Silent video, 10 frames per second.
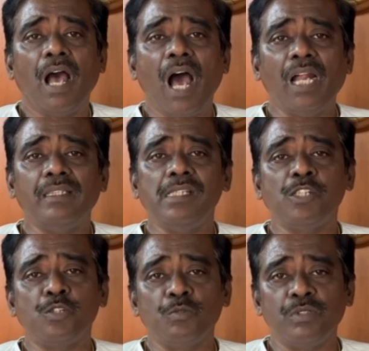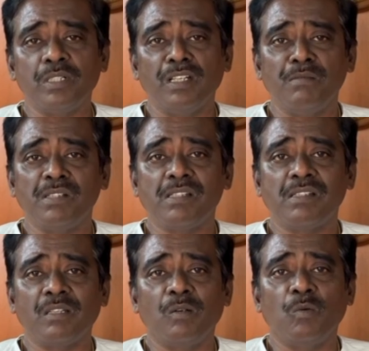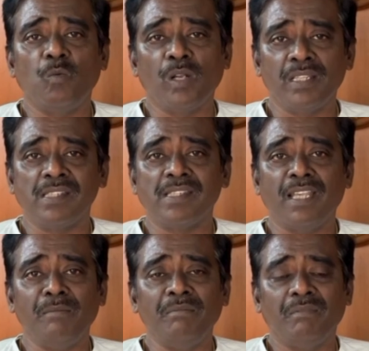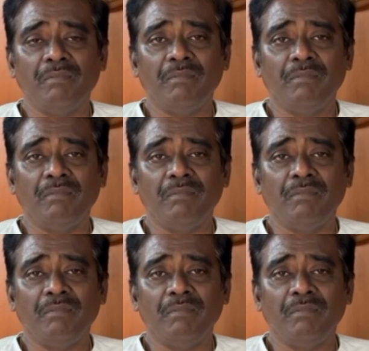Are these two terms one and the same?